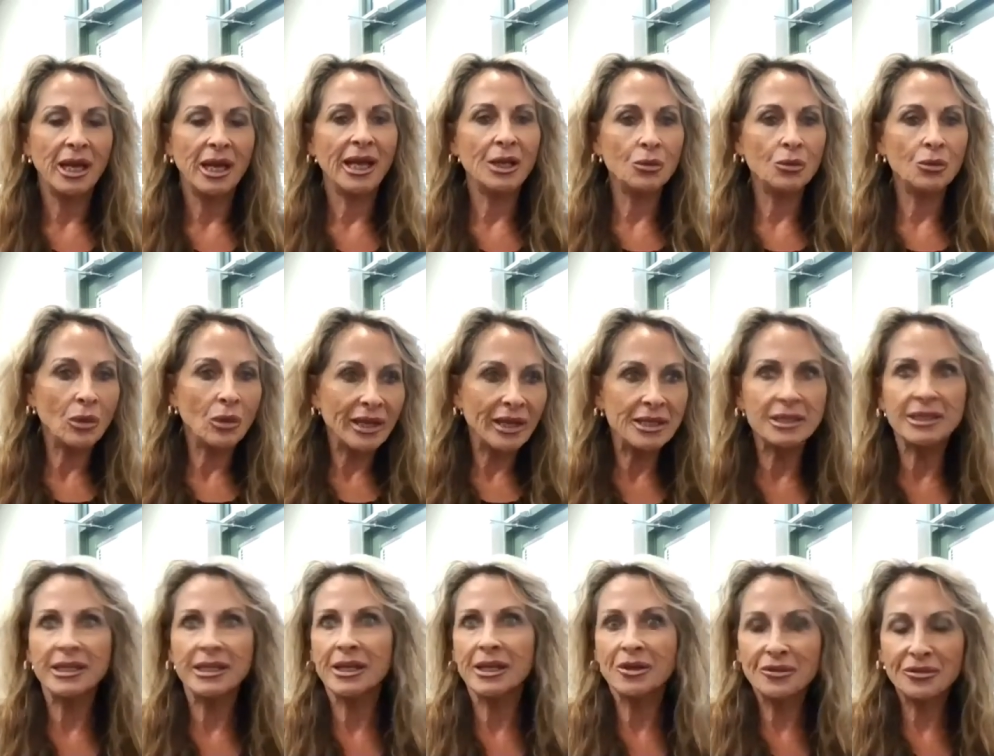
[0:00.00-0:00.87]
and
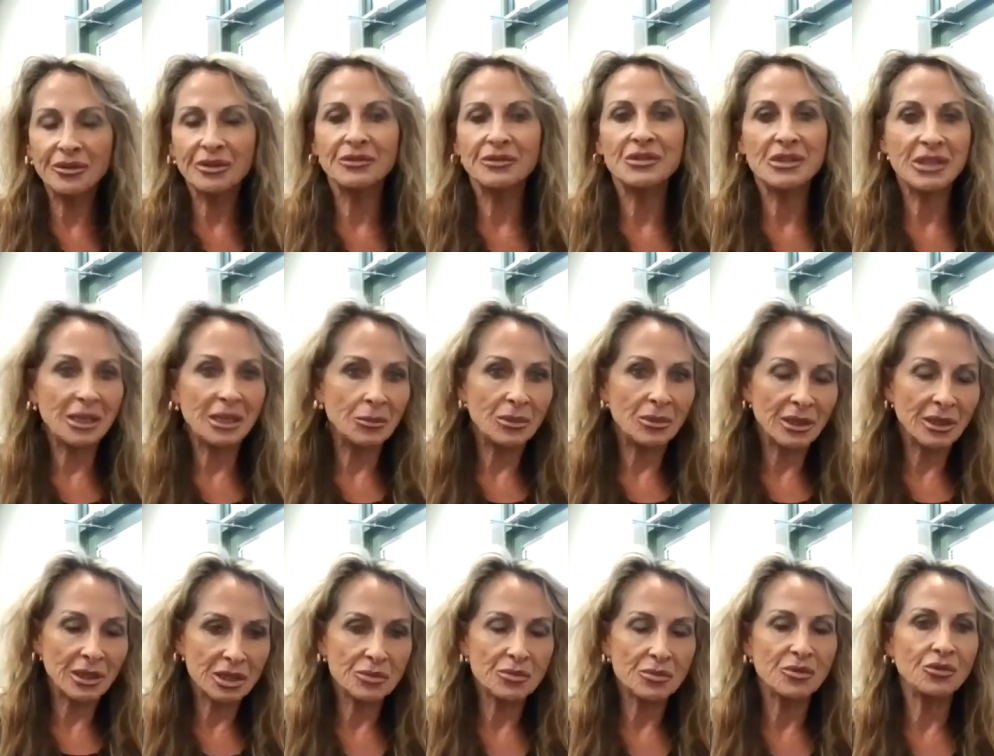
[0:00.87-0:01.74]
wait 10 or 15
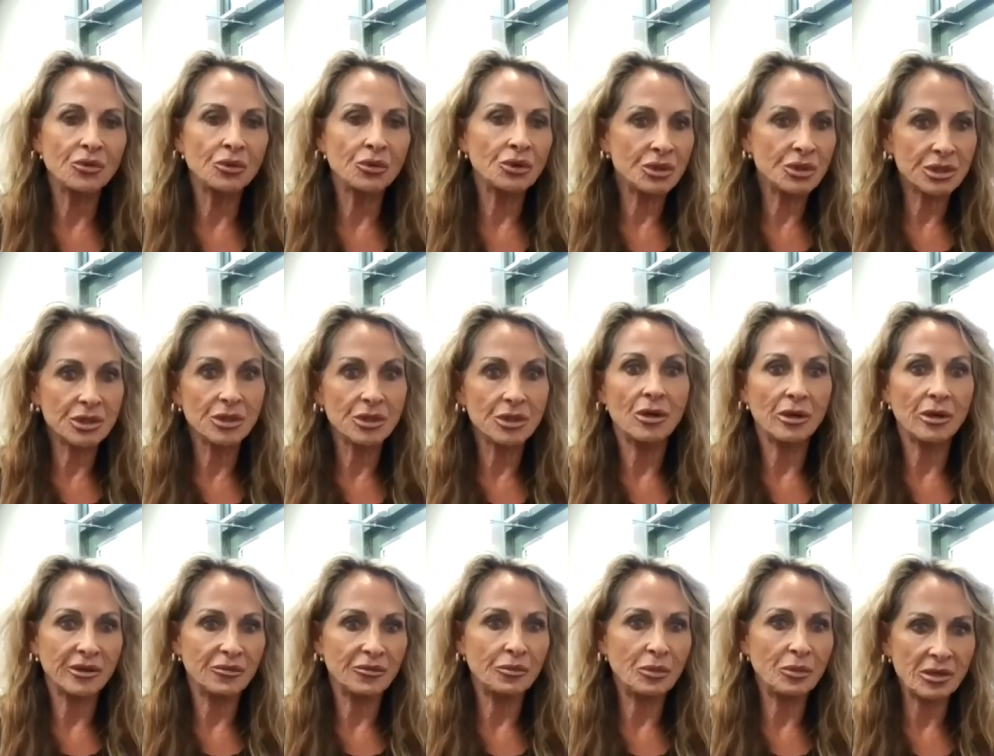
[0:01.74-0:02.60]
minutes before you
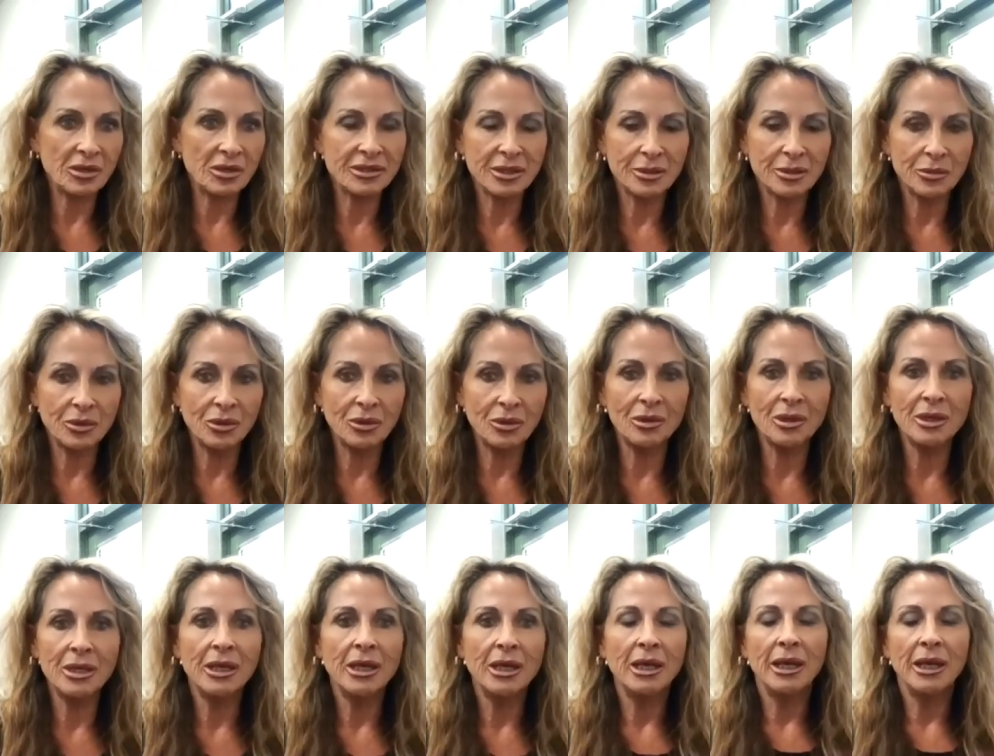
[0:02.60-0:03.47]
start if
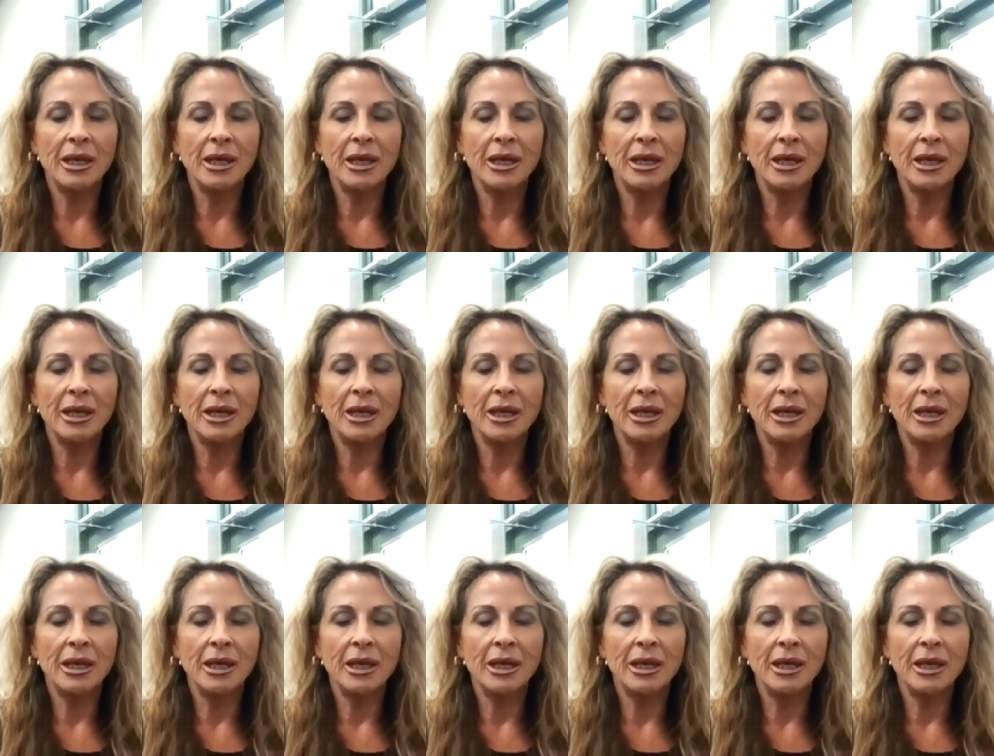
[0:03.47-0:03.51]
possible.